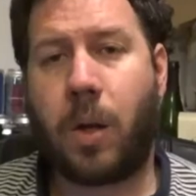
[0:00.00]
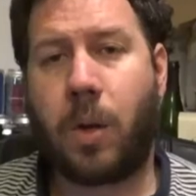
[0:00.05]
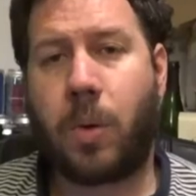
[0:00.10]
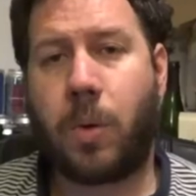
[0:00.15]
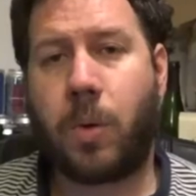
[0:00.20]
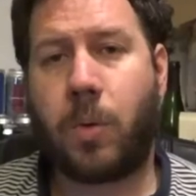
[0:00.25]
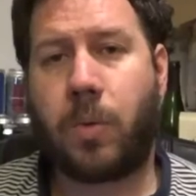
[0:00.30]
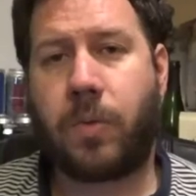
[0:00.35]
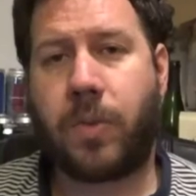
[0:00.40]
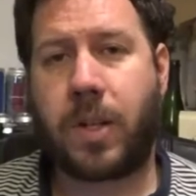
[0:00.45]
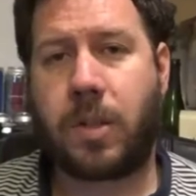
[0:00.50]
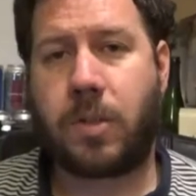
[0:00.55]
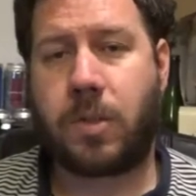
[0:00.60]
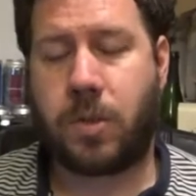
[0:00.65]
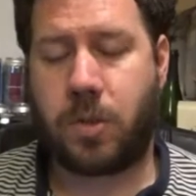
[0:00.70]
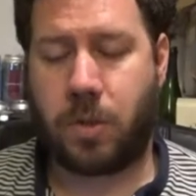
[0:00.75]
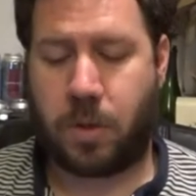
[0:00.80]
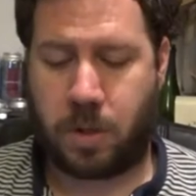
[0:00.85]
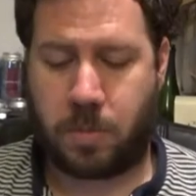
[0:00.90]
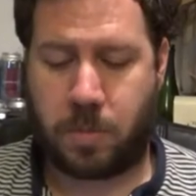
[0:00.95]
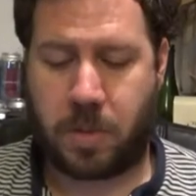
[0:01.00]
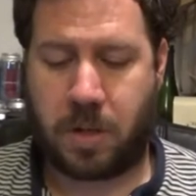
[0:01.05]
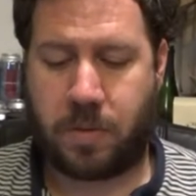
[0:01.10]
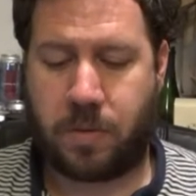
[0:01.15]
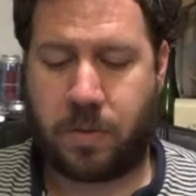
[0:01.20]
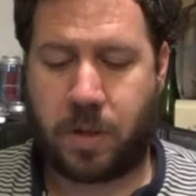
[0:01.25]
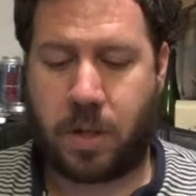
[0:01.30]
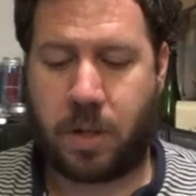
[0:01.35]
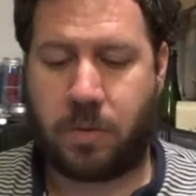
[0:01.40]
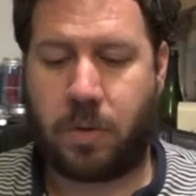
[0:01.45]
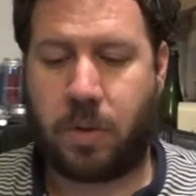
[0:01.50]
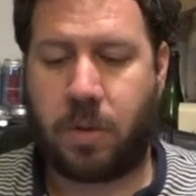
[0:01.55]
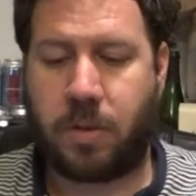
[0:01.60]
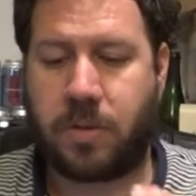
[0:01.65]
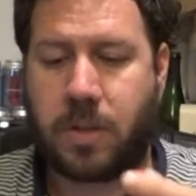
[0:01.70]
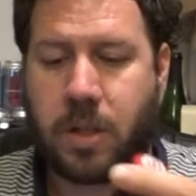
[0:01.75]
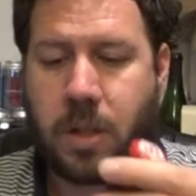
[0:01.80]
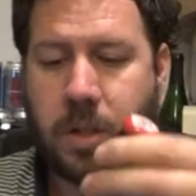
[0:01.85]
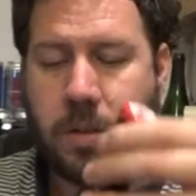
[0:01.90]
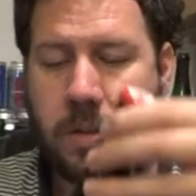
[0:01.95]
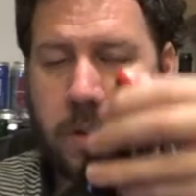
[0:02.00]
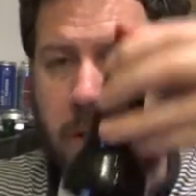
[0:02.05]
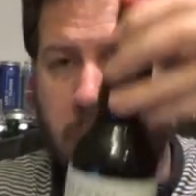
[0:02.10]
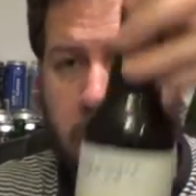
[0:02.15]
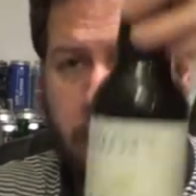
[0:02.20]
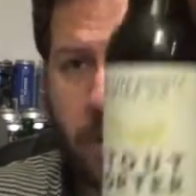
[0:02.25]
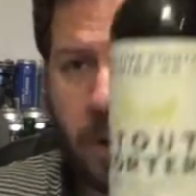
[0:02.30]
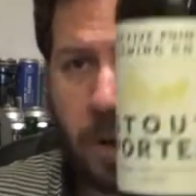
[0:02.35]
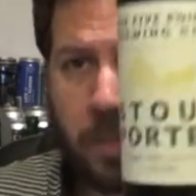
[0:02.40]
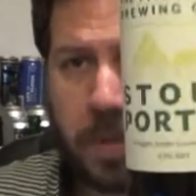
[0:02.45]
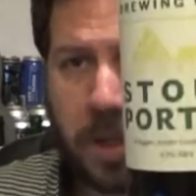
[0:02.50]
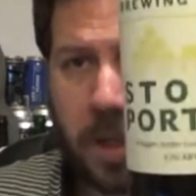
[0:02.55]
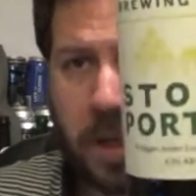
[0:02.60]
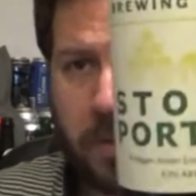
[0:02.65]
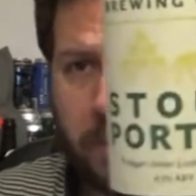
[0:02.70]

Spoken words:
Oh, thanks for joining me for another review. Today I've got a beer